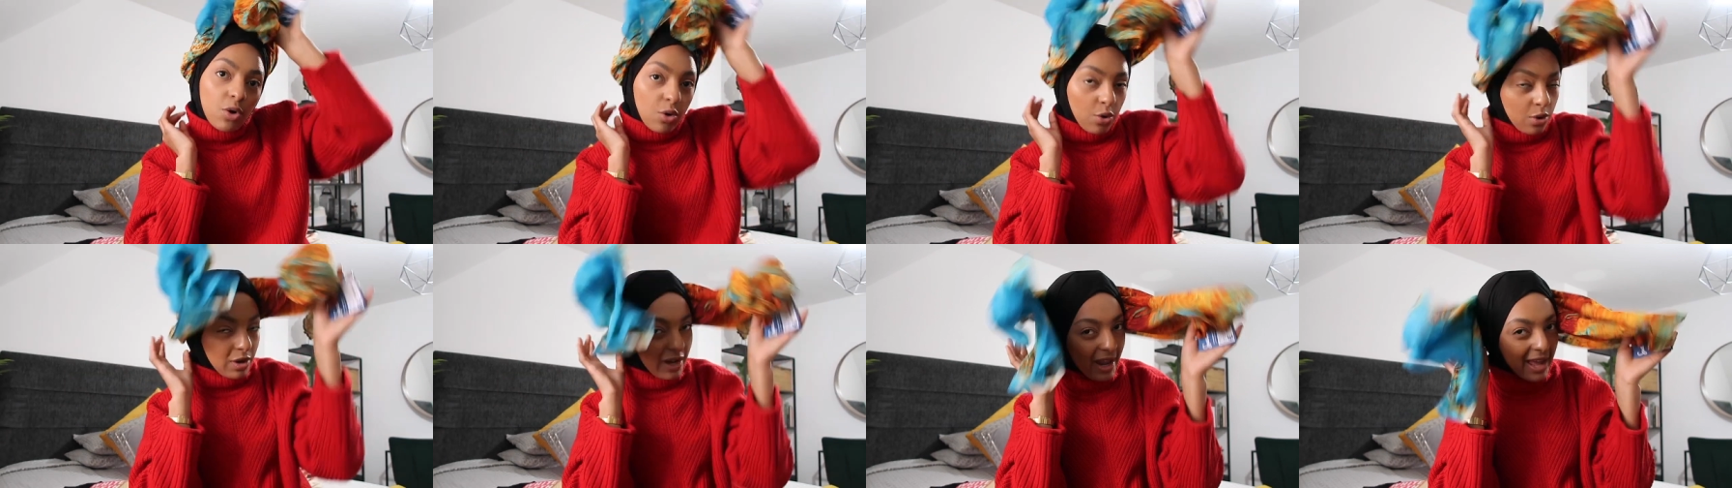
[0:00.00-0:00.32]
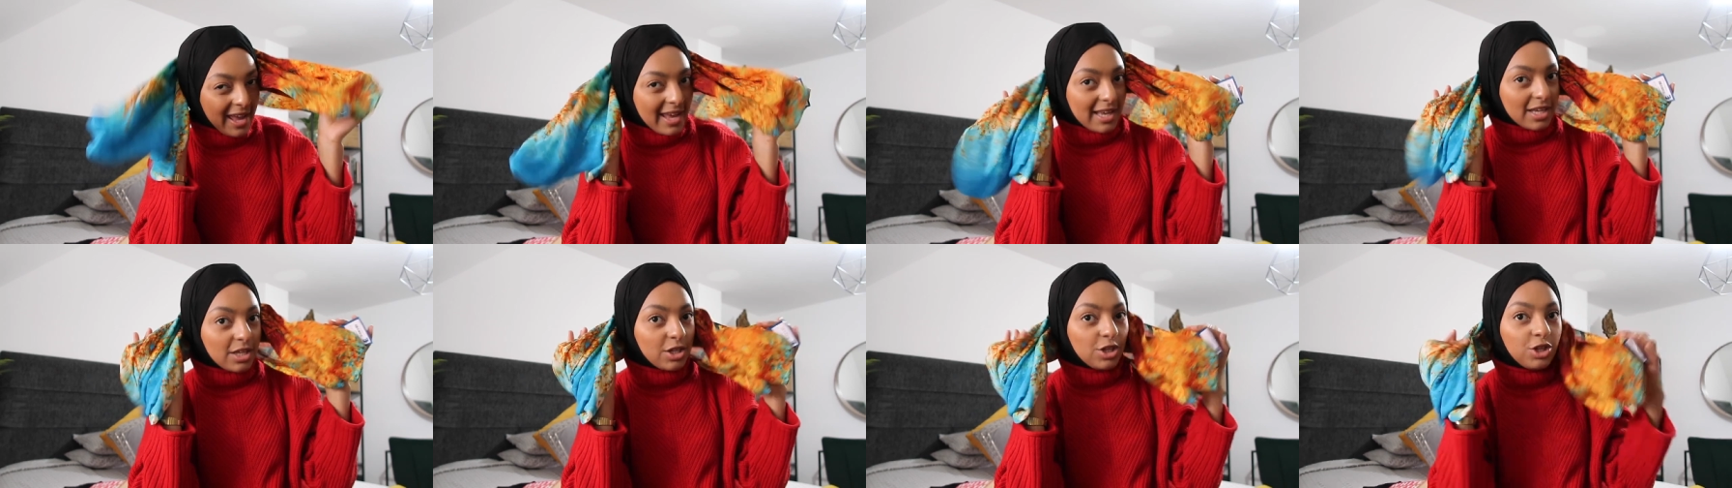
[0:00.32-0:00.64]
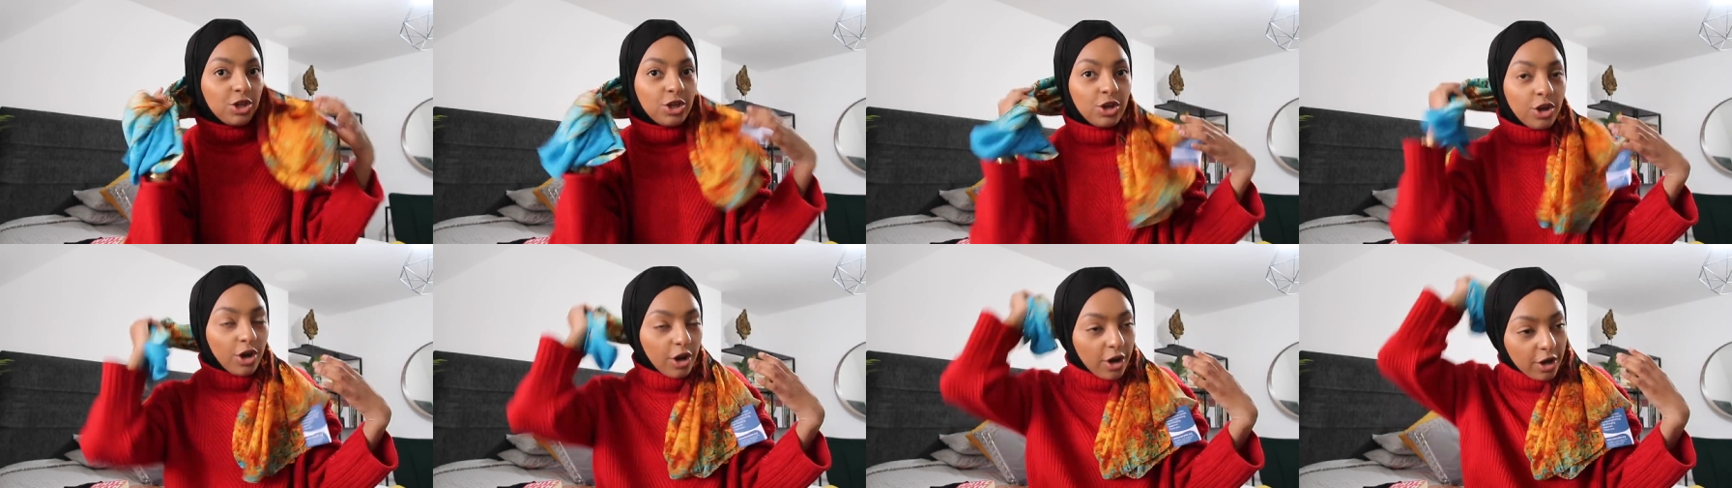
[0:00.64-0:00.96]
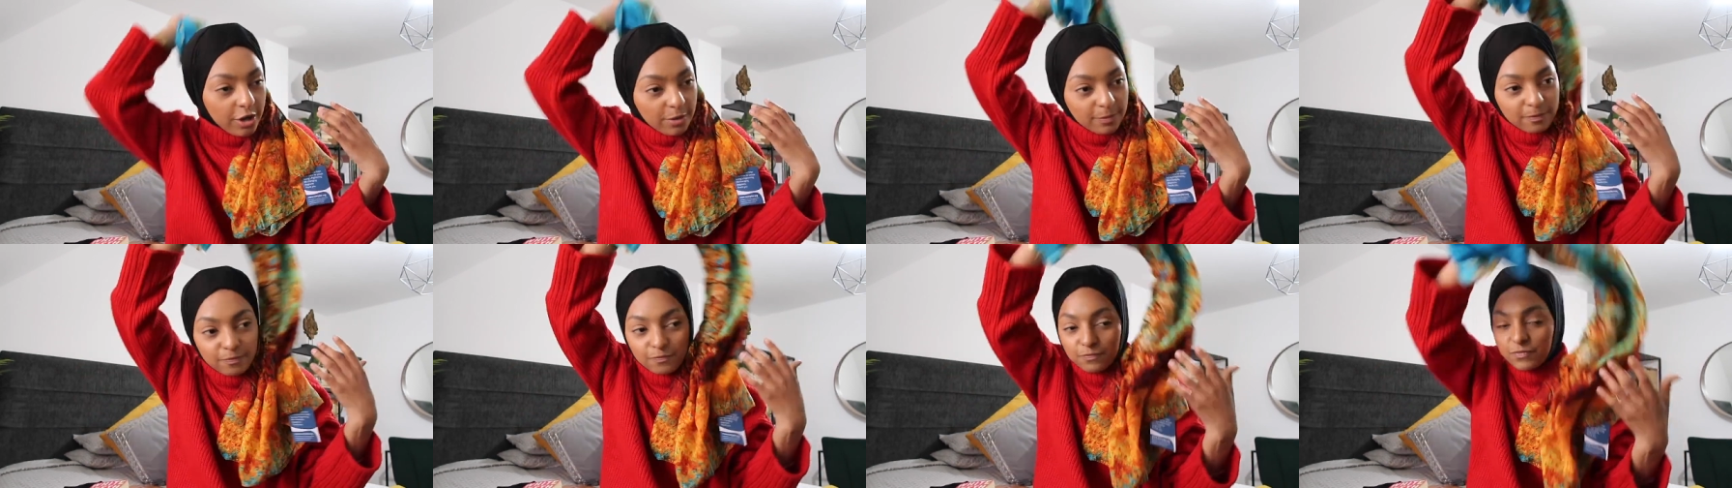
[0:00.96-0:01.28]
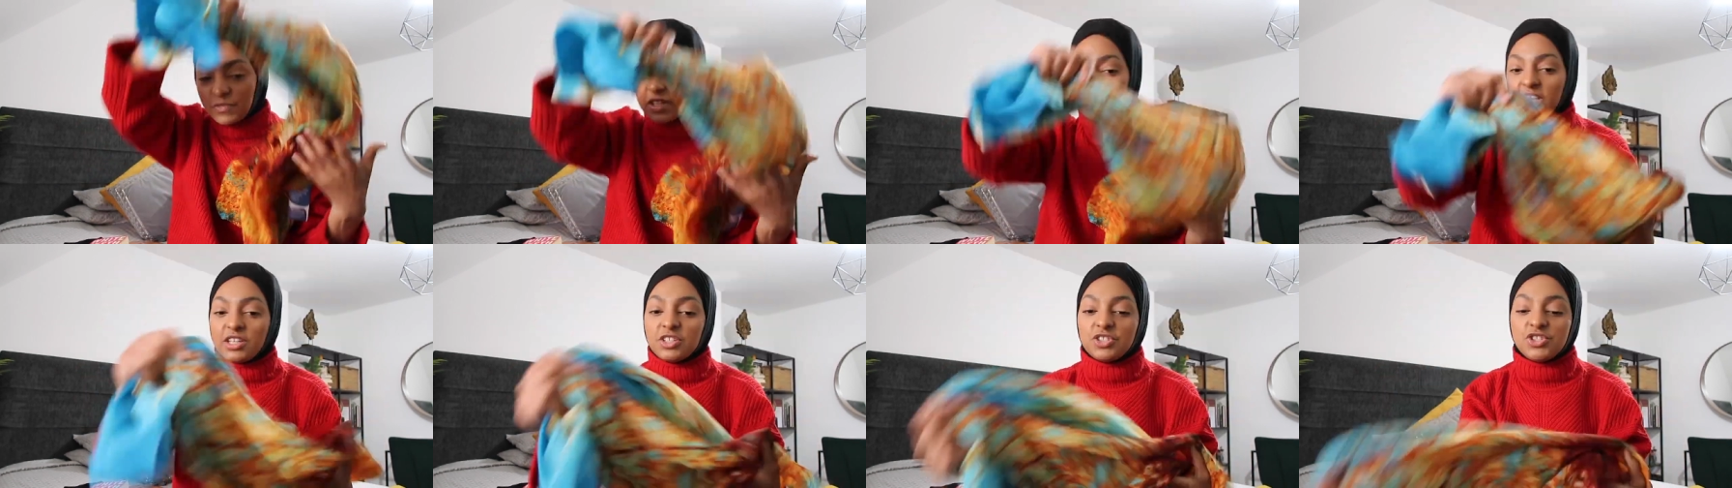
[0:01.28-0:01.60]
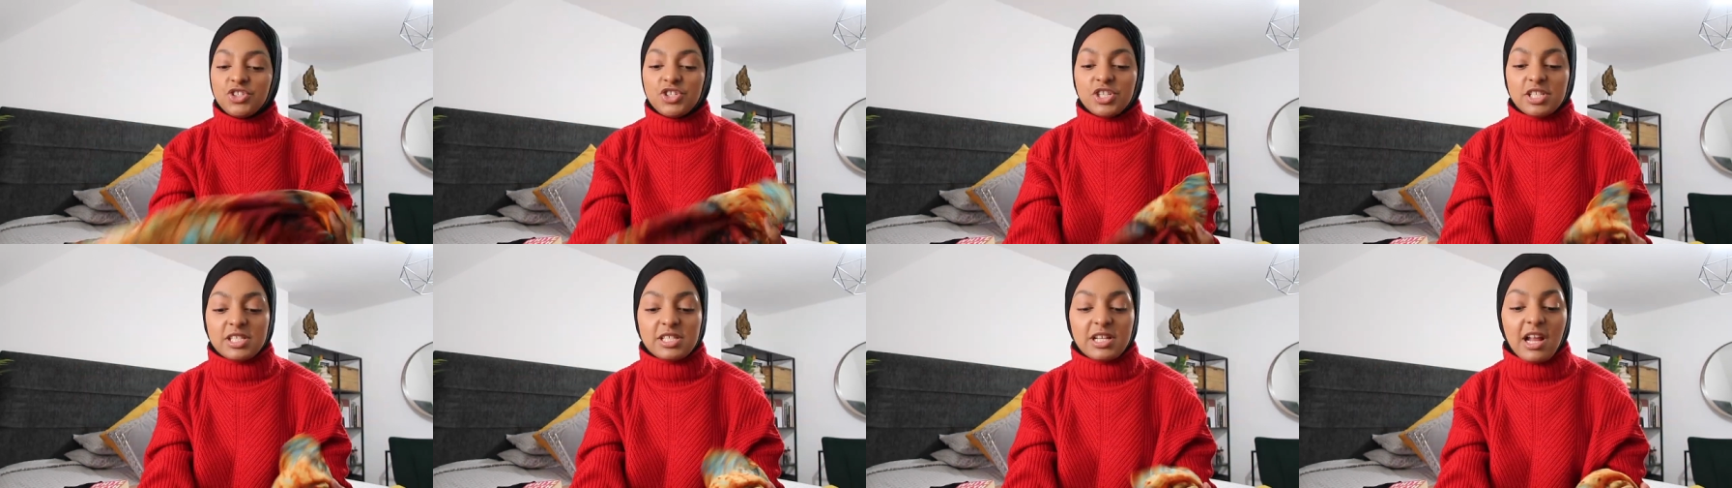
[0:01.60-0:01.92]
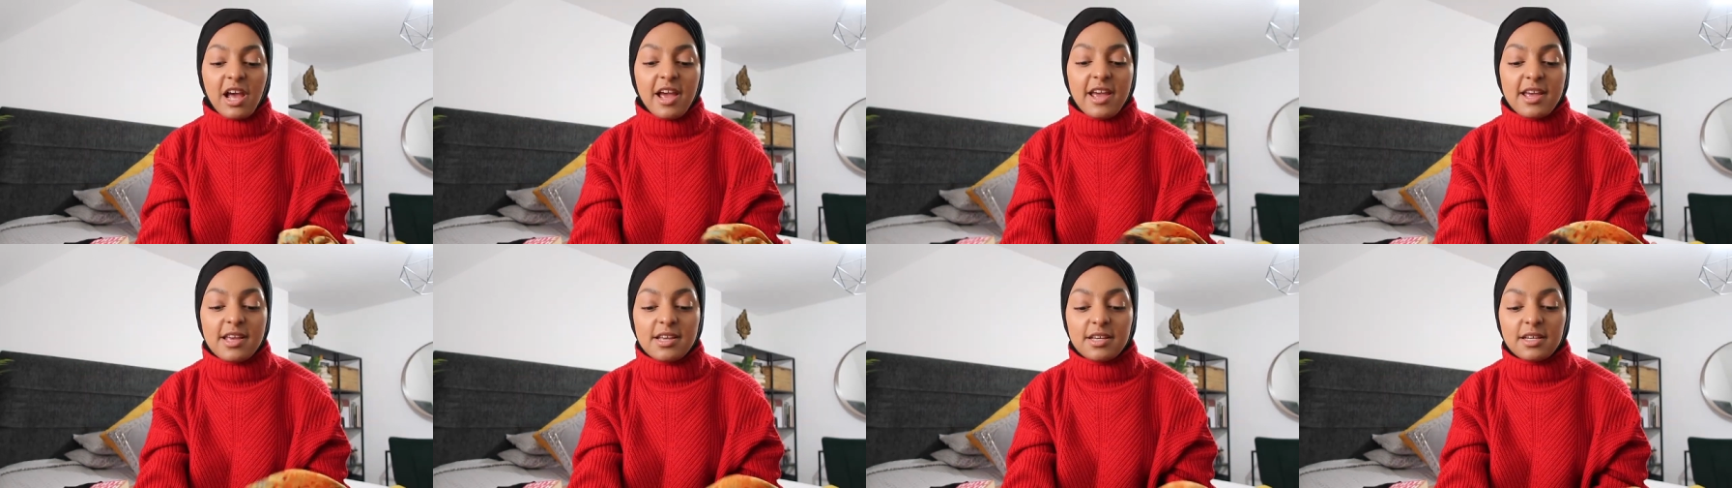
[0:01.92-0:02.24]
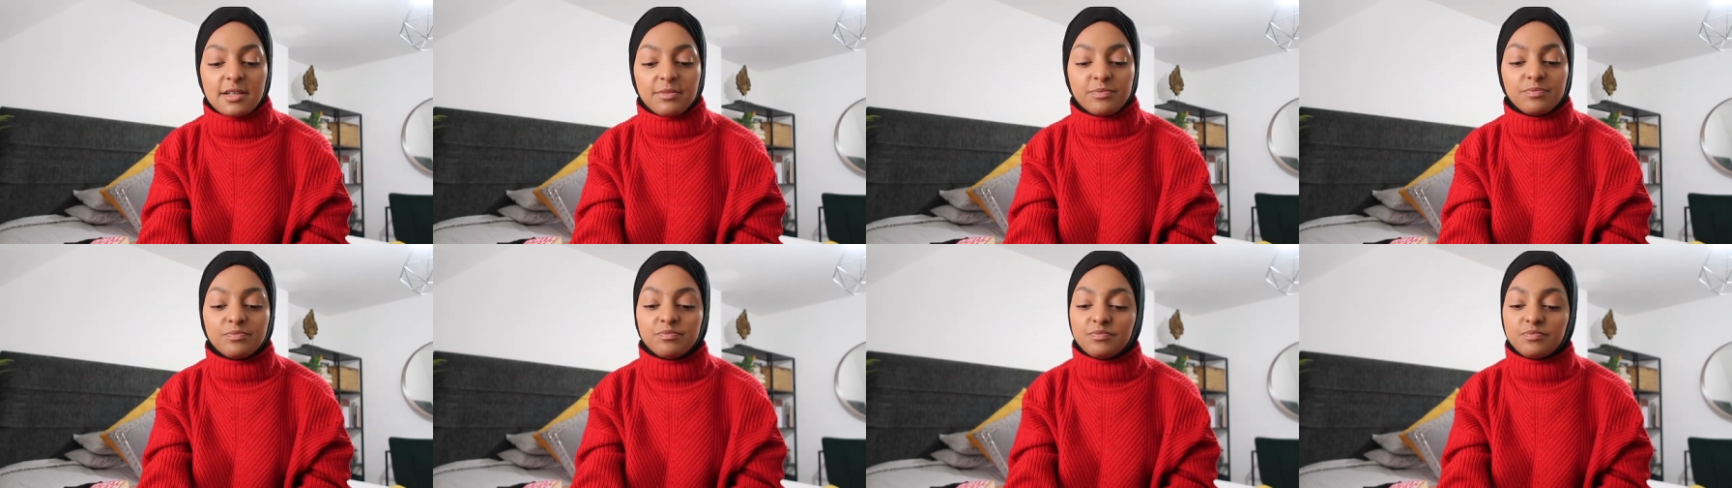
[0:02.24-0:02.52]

or like, you know, just like